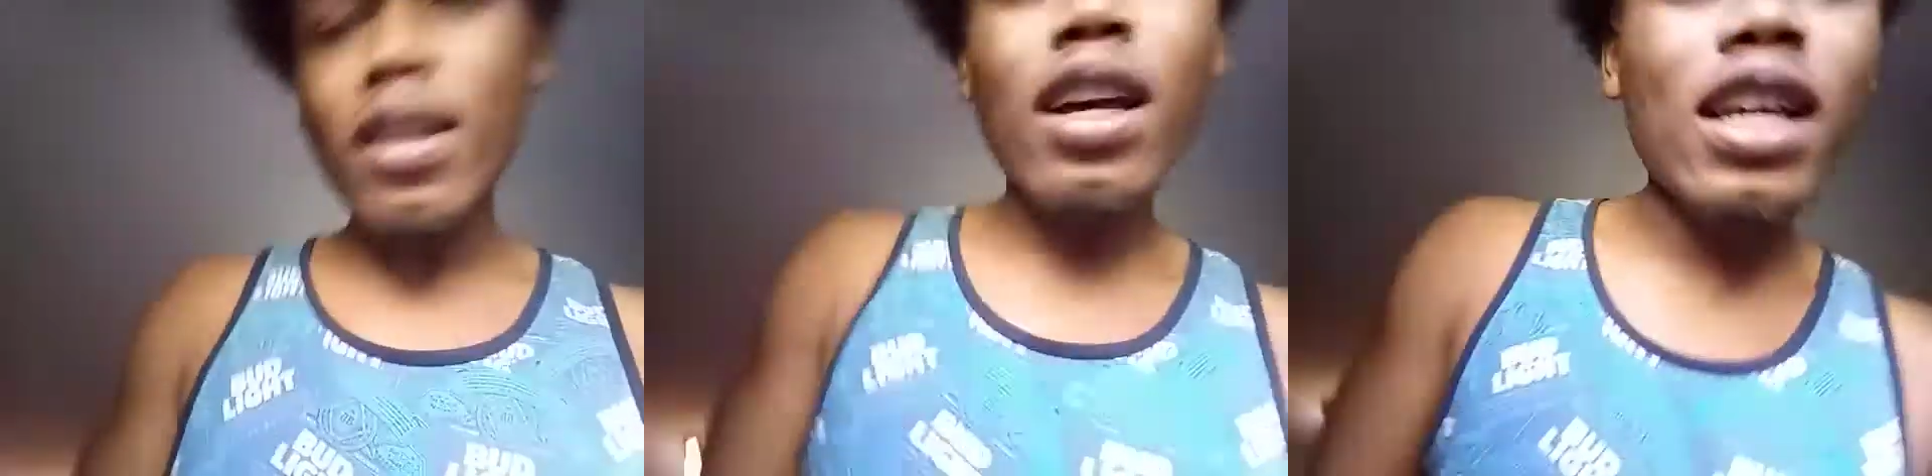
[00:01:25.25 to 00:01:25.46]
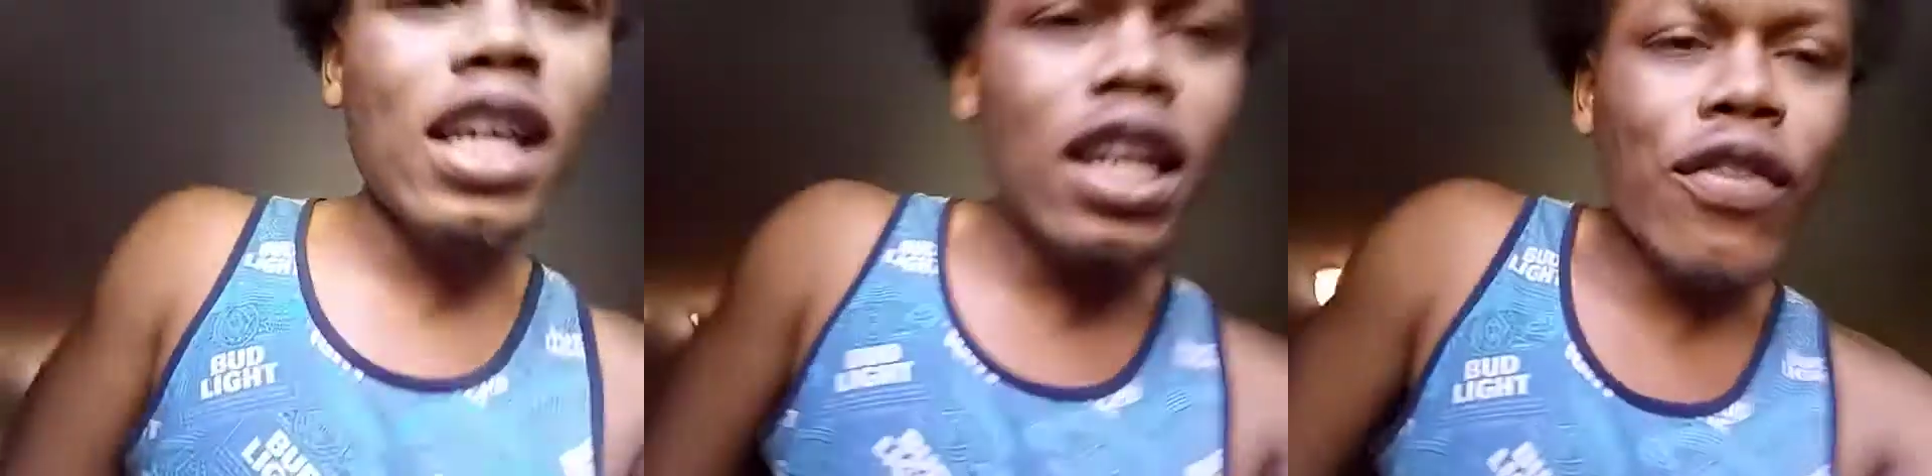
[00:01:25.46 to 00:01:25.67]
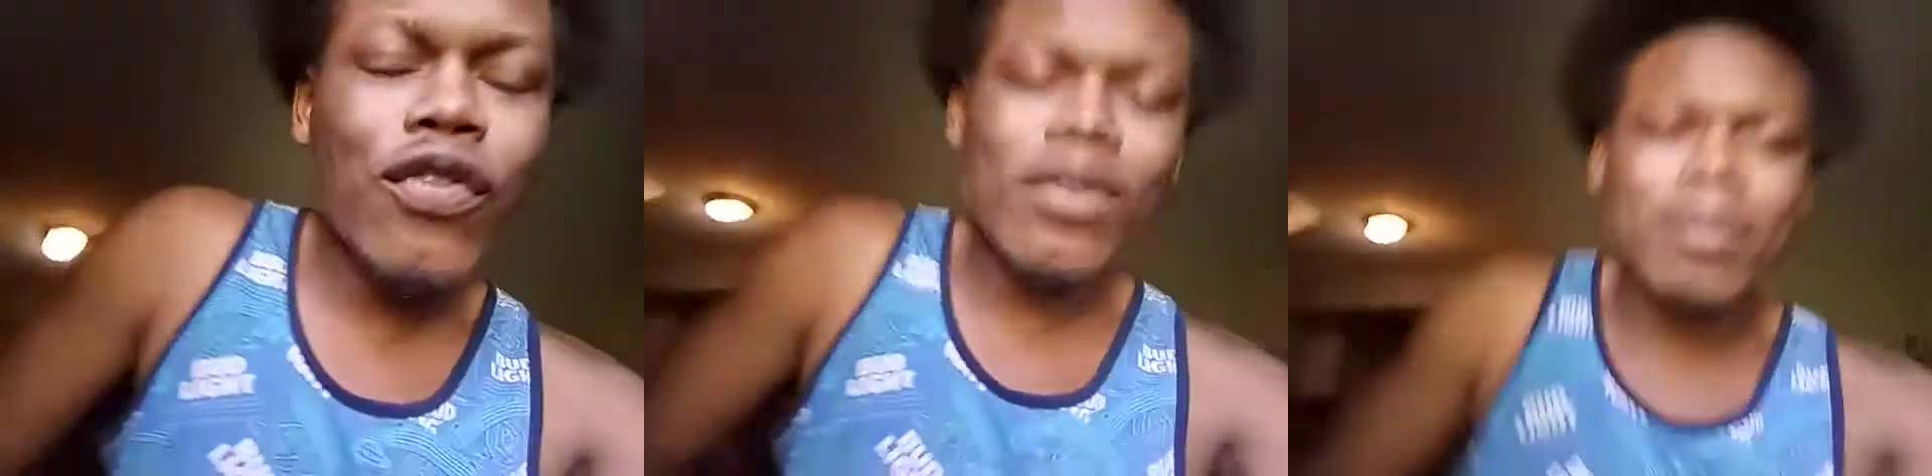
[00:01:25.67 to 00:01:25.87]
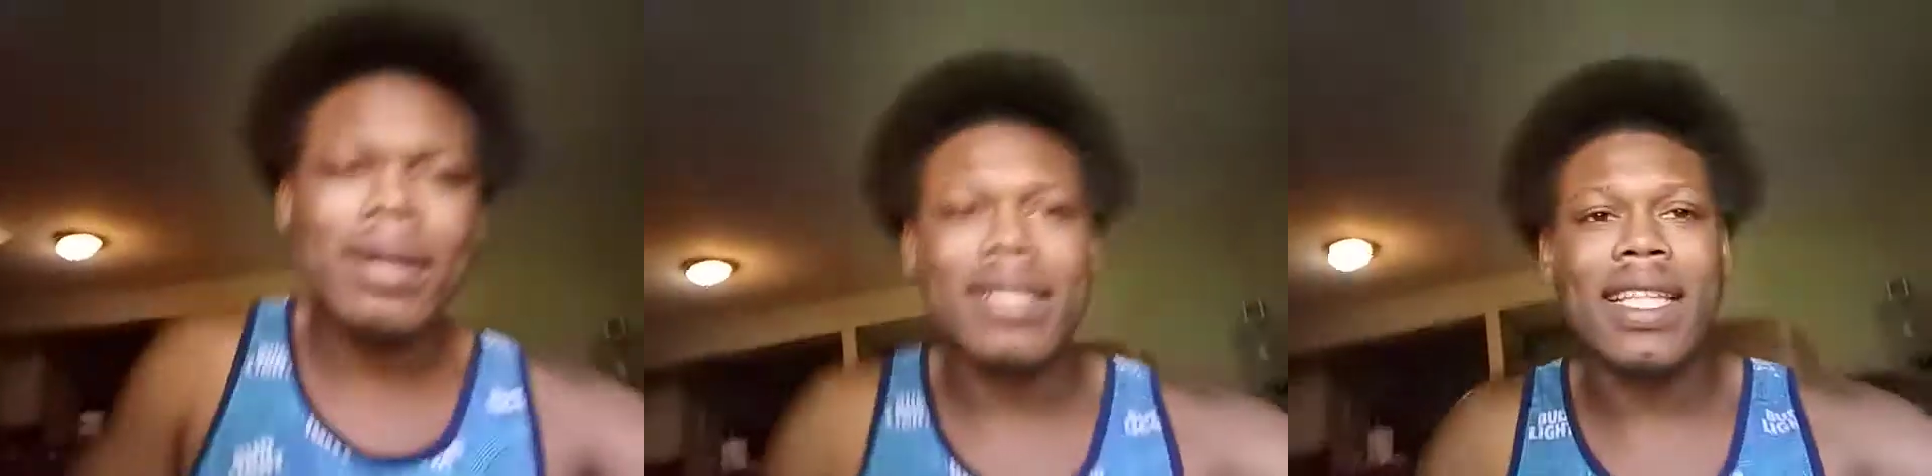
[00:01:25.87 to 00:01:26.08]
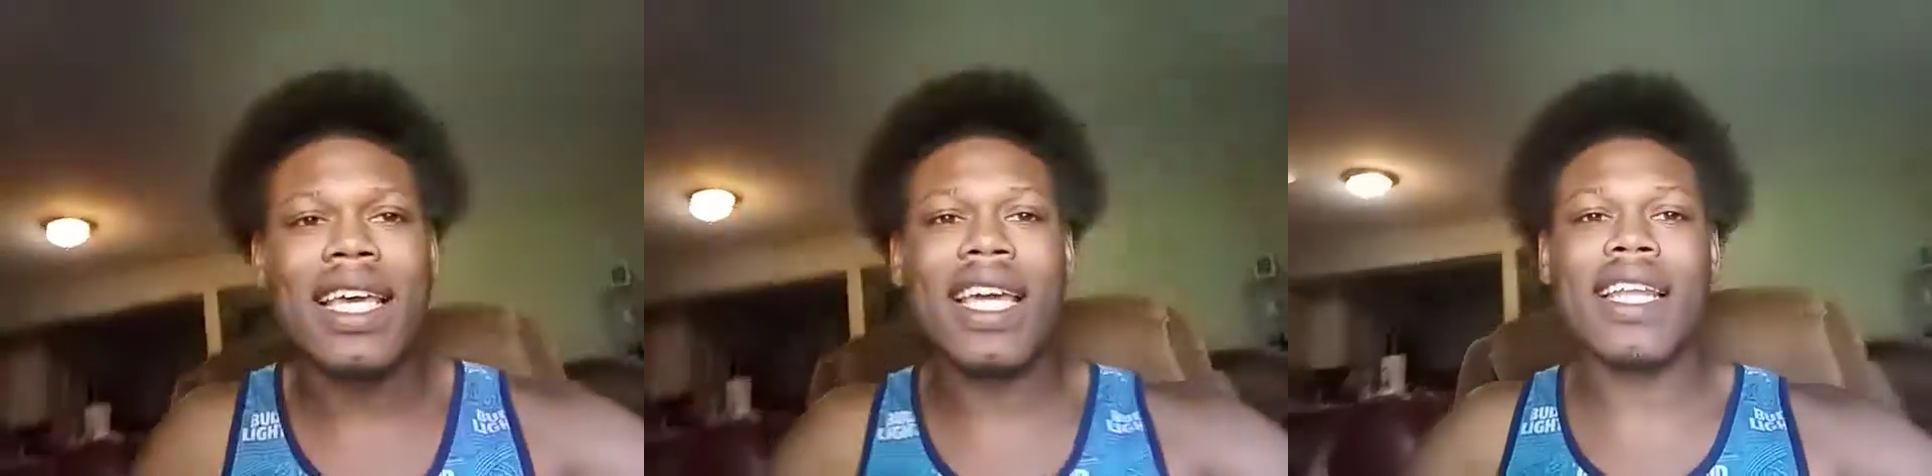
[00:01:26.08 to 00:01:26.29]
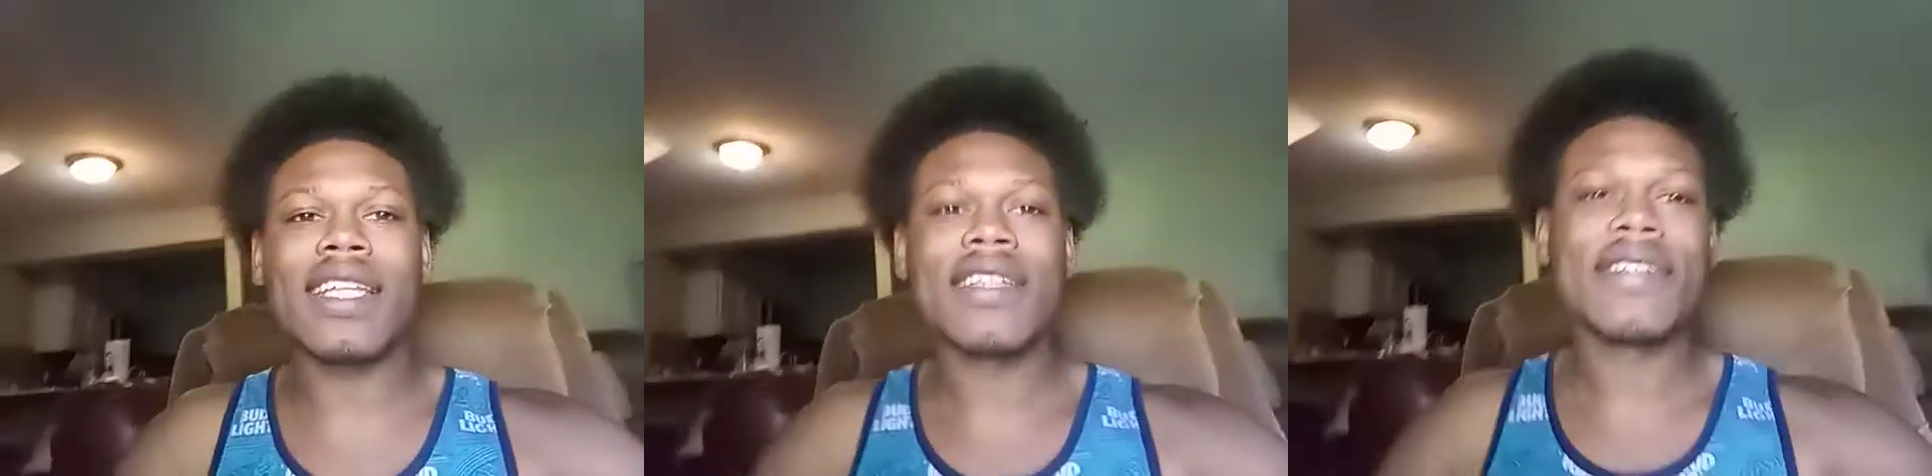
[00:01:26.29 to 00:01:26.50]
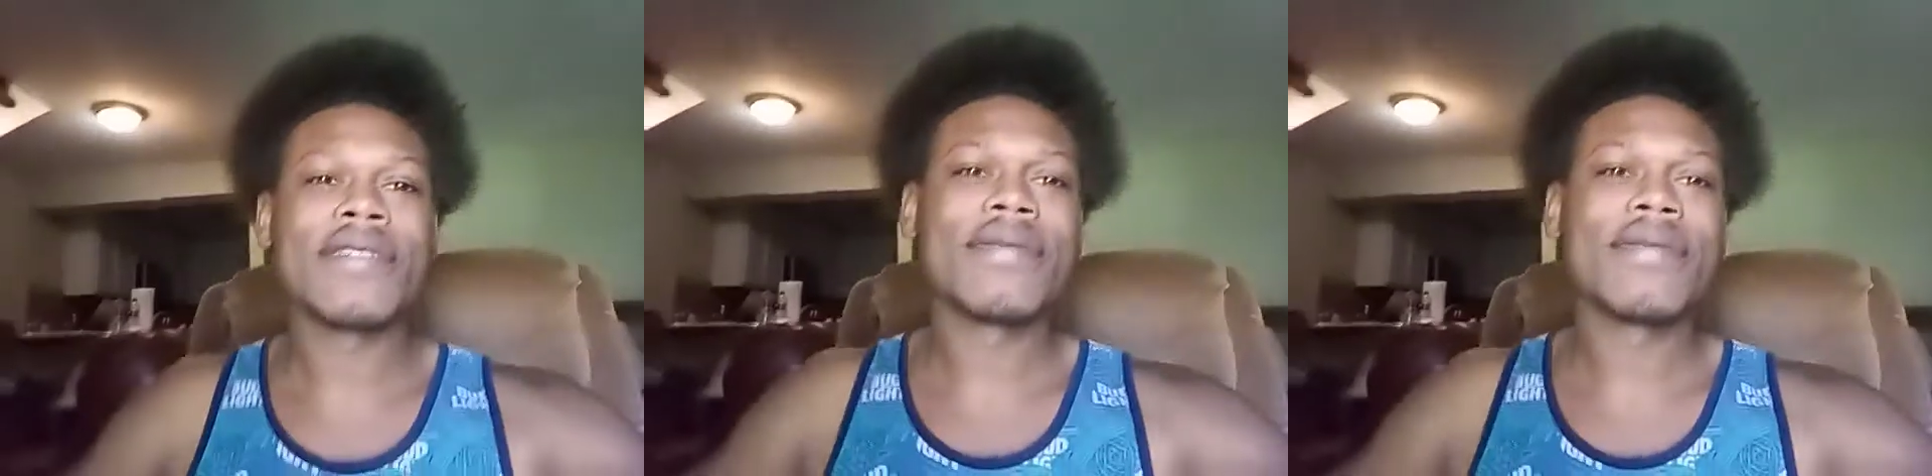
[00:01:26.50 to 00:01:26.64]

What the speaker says: I get it from my daddy.